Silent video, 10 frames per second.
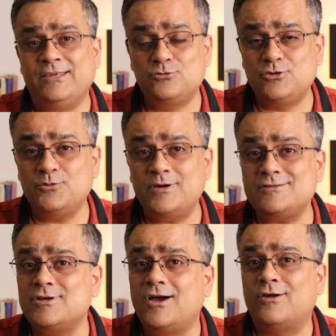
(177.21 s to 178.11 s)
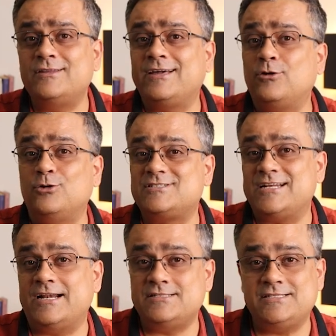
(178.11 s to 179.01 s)
YouTubers on the growth
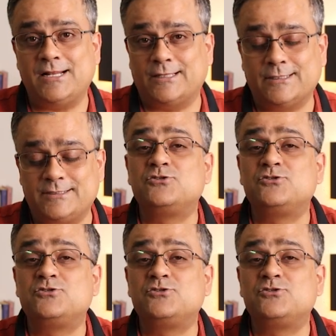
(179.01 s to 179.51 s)
strategy and other.